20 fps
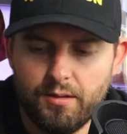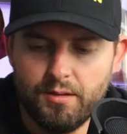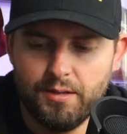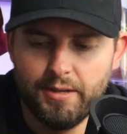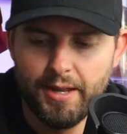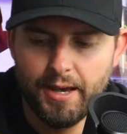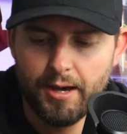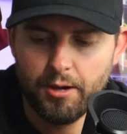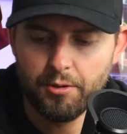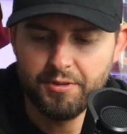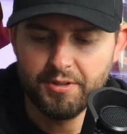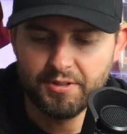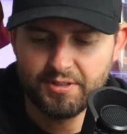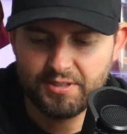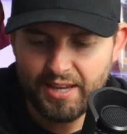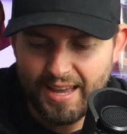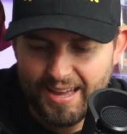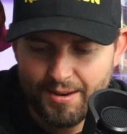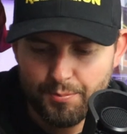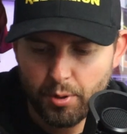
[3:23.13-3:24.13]
Now, the
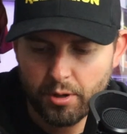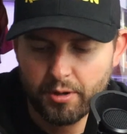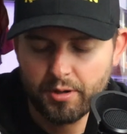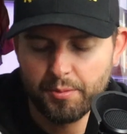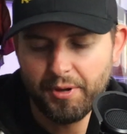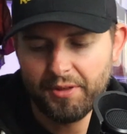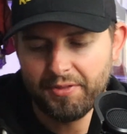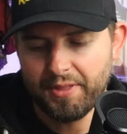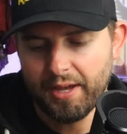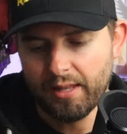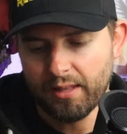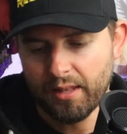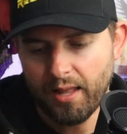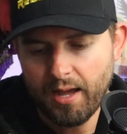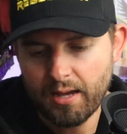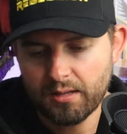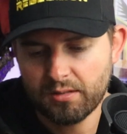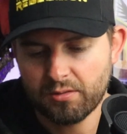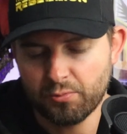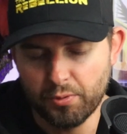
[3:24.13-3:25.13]
sad part about that
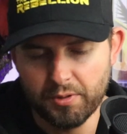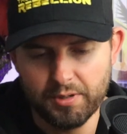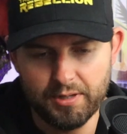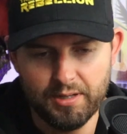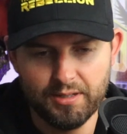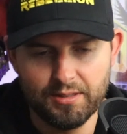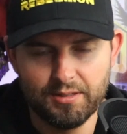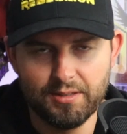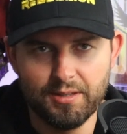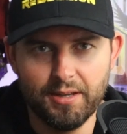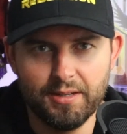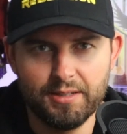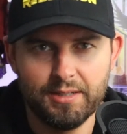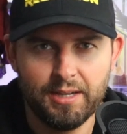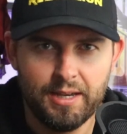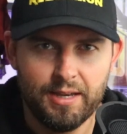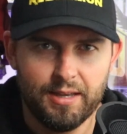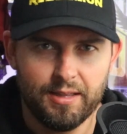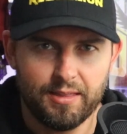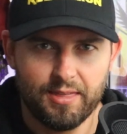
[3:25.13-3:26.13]
last one is that
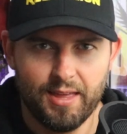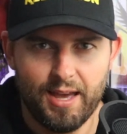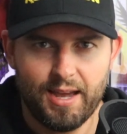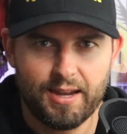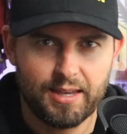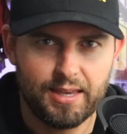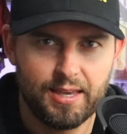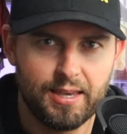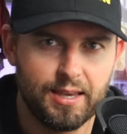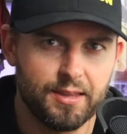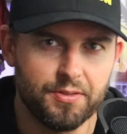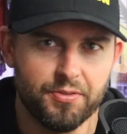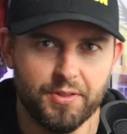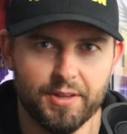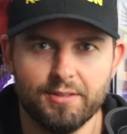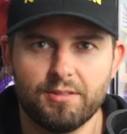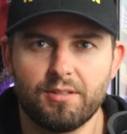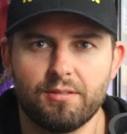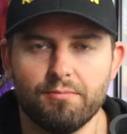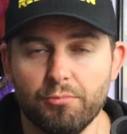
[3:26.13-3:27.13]
that kid
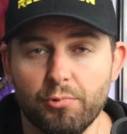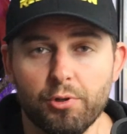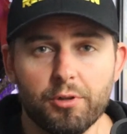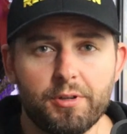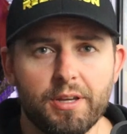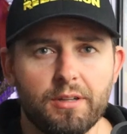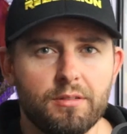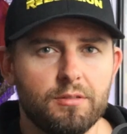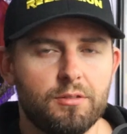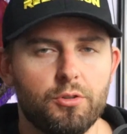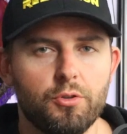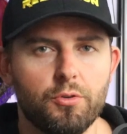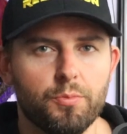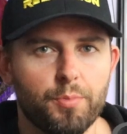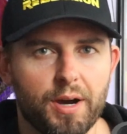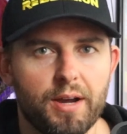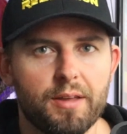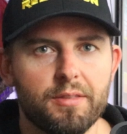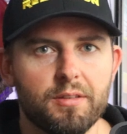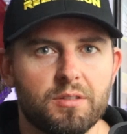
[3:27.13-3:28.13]
that's looking to
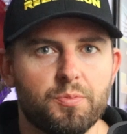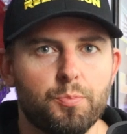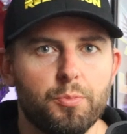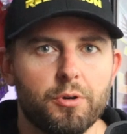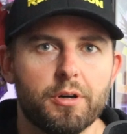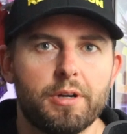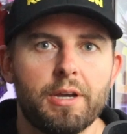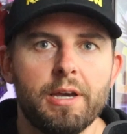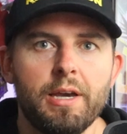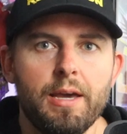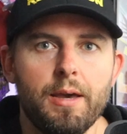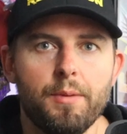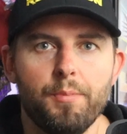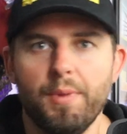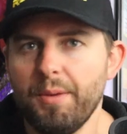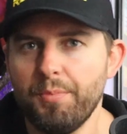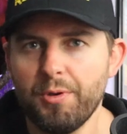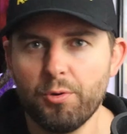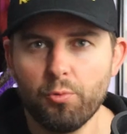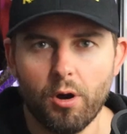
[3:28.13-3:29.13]
buy this book
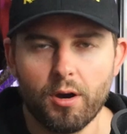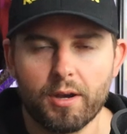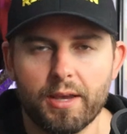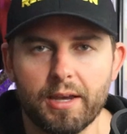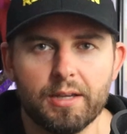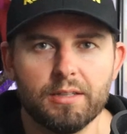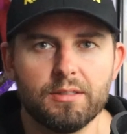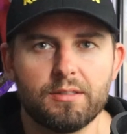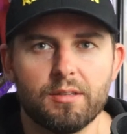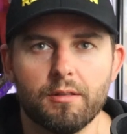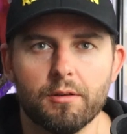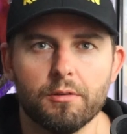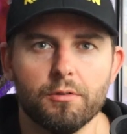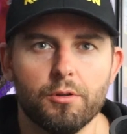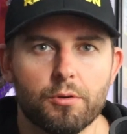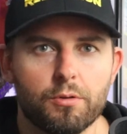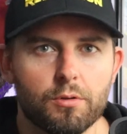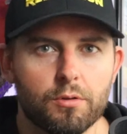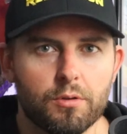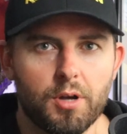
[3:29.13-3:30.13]
may be walking into their
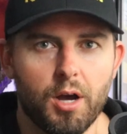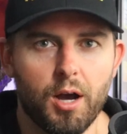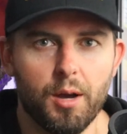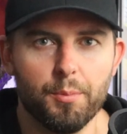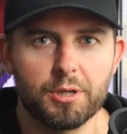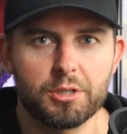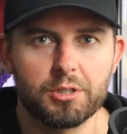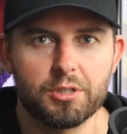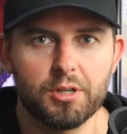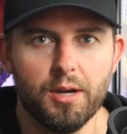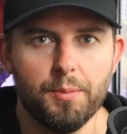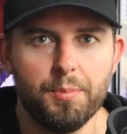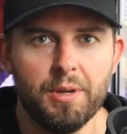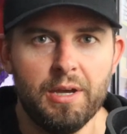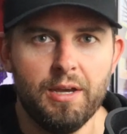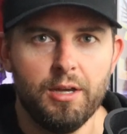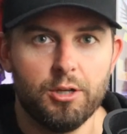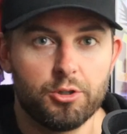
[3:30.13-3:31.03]
local comic shop,